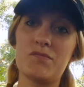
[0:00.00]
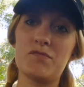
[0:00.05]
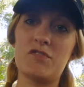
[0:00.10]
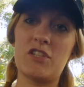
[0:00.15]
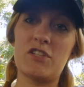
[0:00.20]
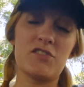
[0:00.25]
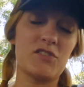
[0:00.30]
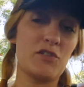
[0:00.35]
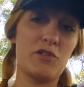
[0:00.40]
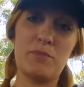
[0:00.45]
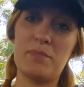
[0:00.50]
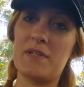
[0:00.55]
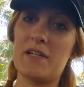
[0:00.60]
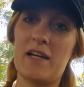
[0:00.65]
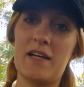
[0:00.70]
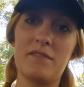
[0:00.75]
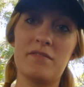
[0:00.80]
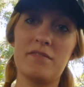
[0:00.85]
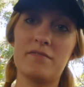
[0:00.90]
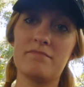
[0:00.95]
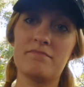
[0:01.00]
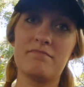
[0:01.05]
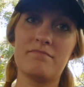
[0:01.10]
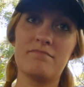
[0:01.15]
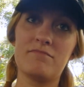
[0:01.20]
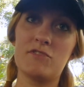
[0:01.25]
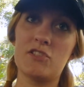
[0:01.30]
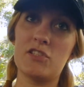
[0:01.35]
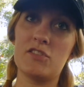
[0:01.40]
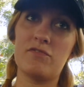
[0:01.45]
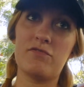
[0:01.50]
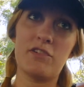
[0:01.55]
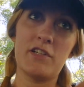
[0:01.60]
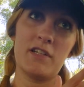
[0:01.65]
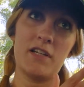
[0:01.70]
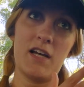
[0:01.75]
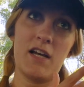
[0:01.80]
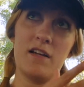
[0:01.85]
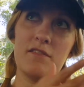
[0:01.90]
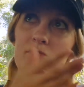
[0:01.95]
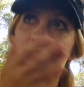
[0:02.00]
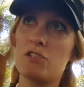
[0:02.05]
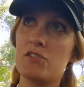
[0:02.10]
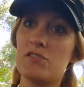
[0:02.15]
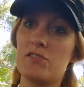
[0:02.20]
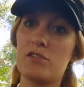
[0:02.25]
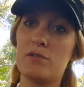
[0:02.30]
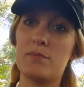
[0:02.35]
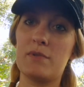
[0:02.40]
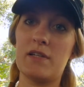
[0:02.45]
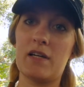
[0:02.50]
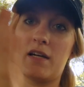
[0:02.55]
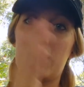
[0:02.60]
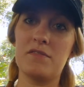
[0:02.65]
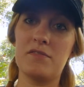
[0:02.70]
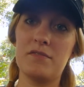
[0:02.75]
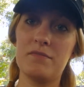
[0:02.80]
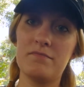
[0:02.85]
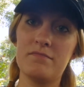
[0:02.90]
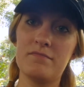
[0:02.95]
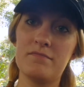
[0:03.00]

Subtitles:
Just scuba dive. Just free dive, just scuba dive.